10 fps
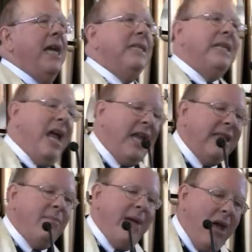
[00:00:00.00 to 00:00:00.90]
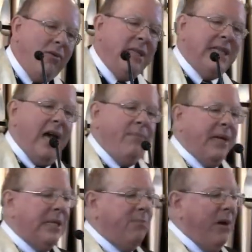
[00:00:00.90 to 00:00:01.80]
It's not the mountaintop
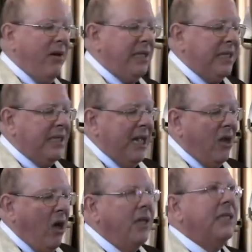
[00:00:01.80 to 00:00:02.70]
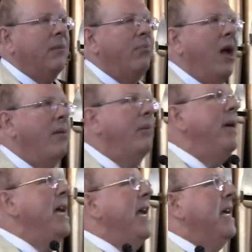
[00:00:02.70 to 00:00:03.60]
experiences that cause the problem.
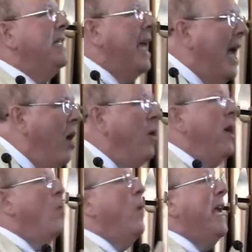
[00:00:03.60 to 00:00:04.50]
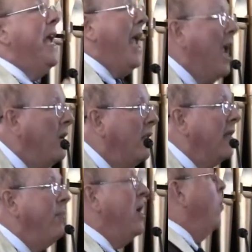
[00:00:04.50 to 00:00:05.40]
It's how we handle
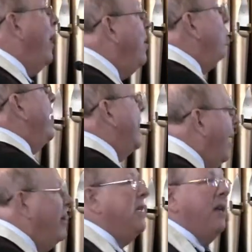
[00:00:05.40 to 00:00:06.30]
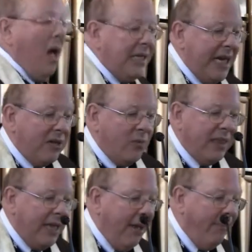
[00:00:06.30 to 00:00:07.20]
them when we come into contact
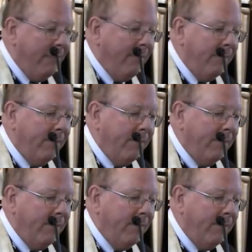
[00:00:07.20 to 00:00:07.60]
with them.